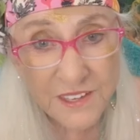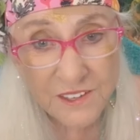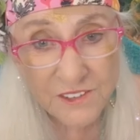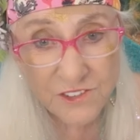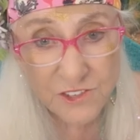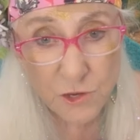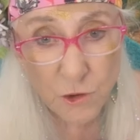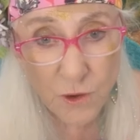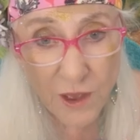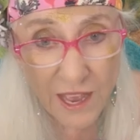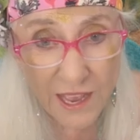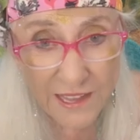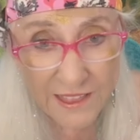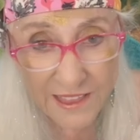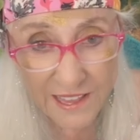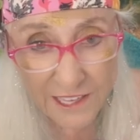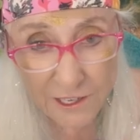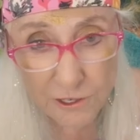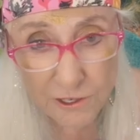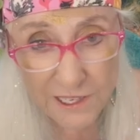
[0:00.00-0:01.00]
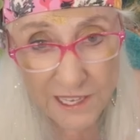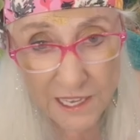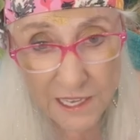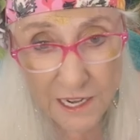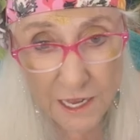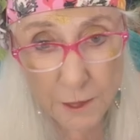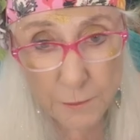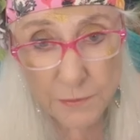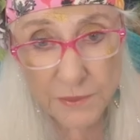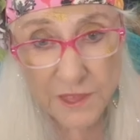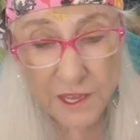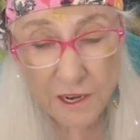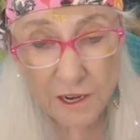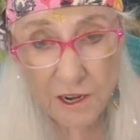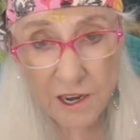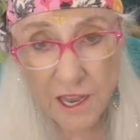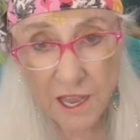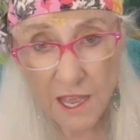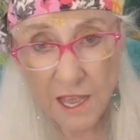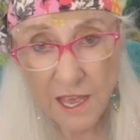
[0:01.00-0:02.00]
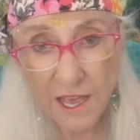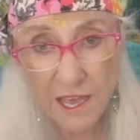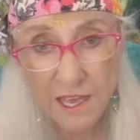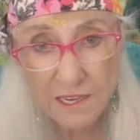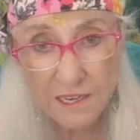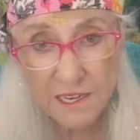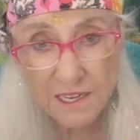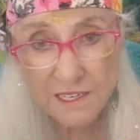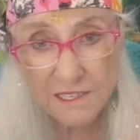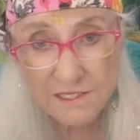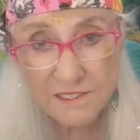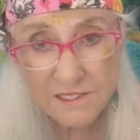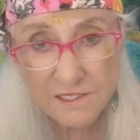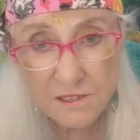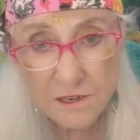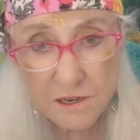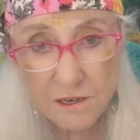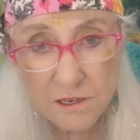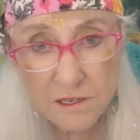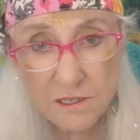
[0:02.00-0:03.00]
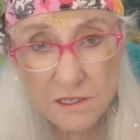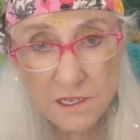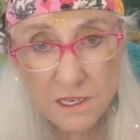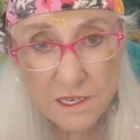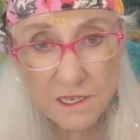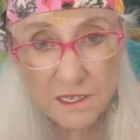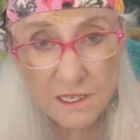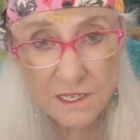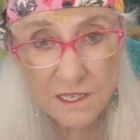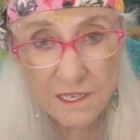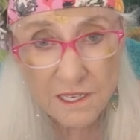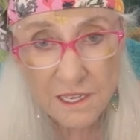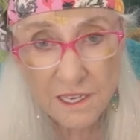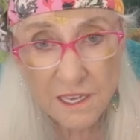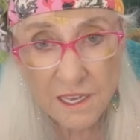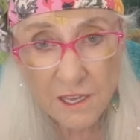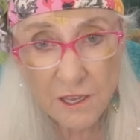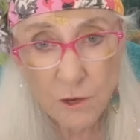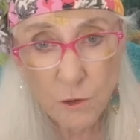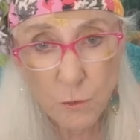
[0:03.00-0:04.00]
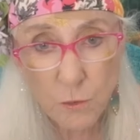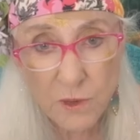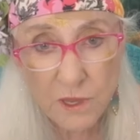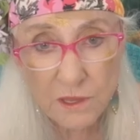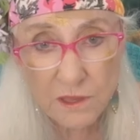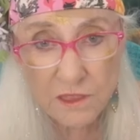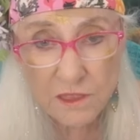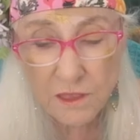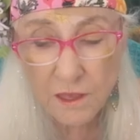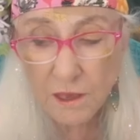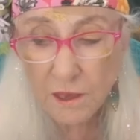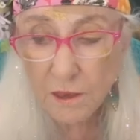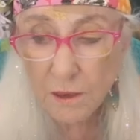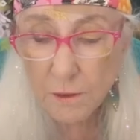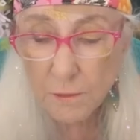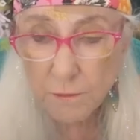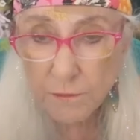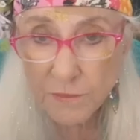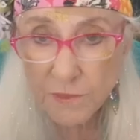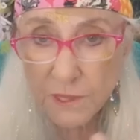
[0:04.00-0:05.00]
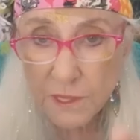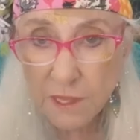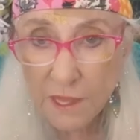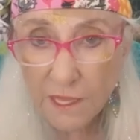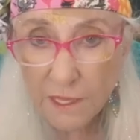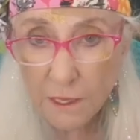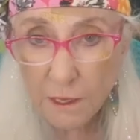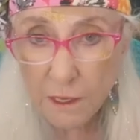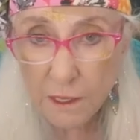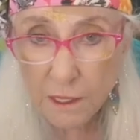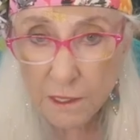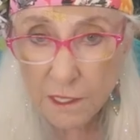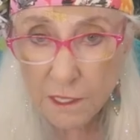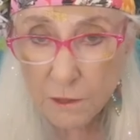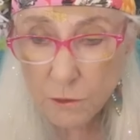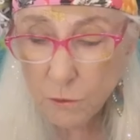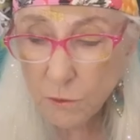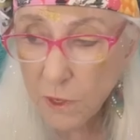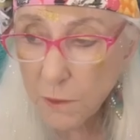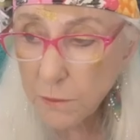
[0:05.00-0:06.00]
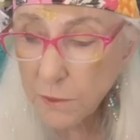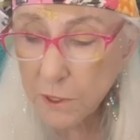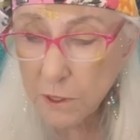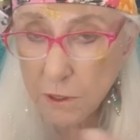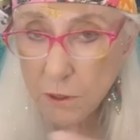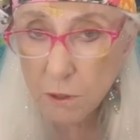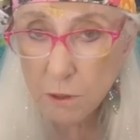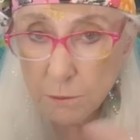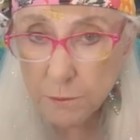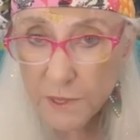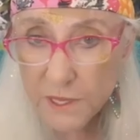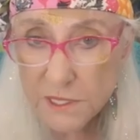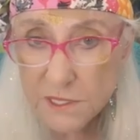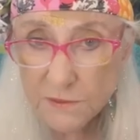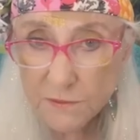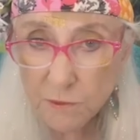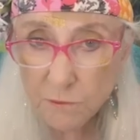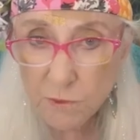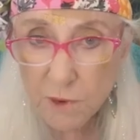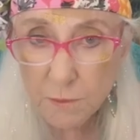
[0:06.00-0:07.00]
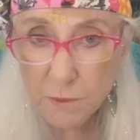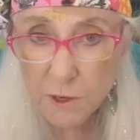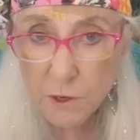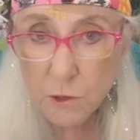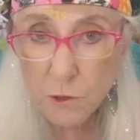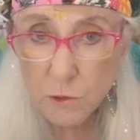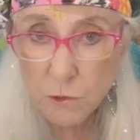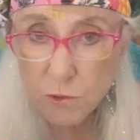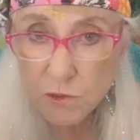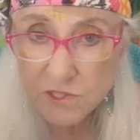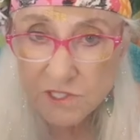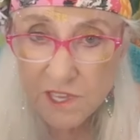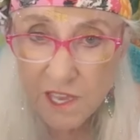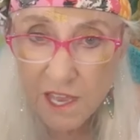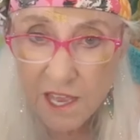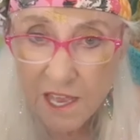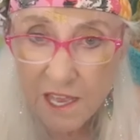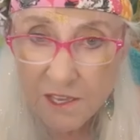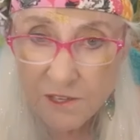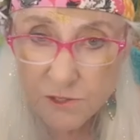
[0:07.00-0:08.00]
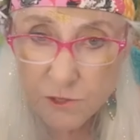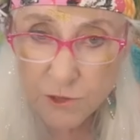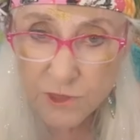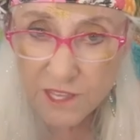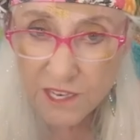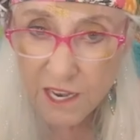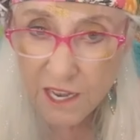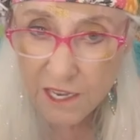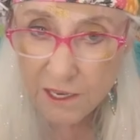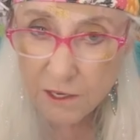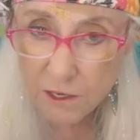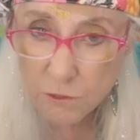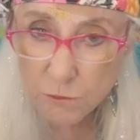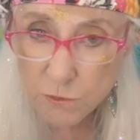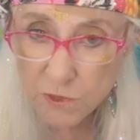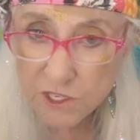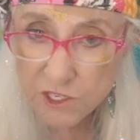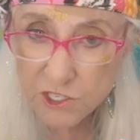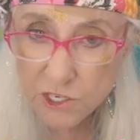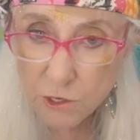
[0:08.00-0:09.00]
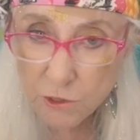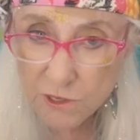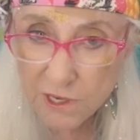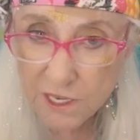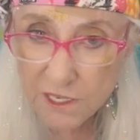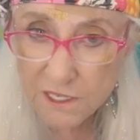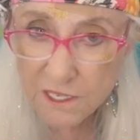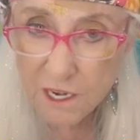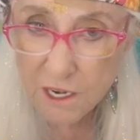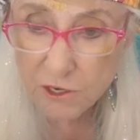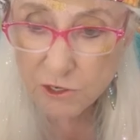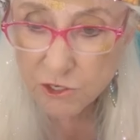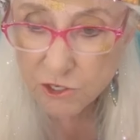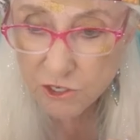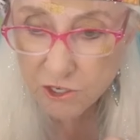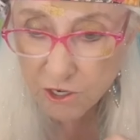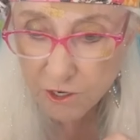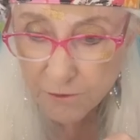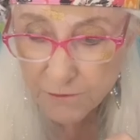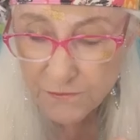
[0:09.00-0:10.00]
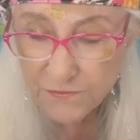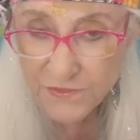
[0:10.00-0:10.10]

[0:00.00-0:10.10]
so I let her get up there, and I started with like a little piece of a rubber hose so that I could reach out and touch her.